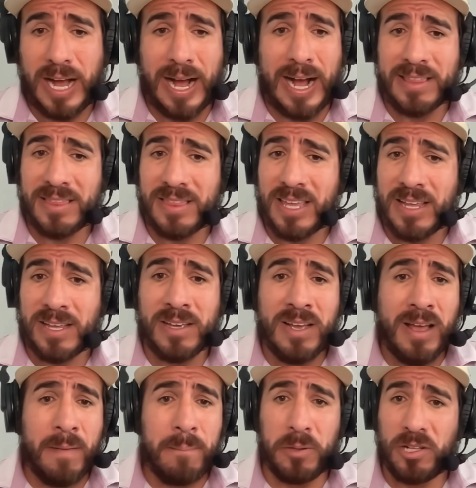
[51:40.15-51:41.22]
I, I, think
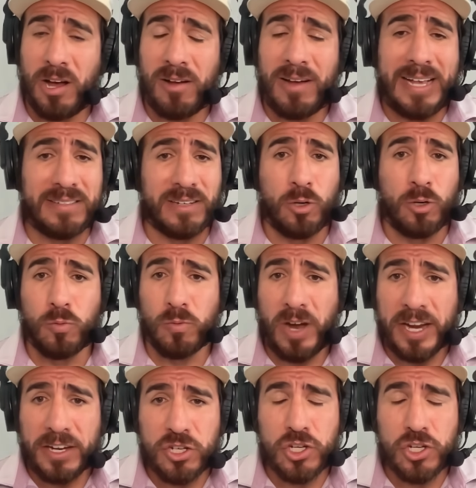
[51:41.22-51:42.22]
Belal has a great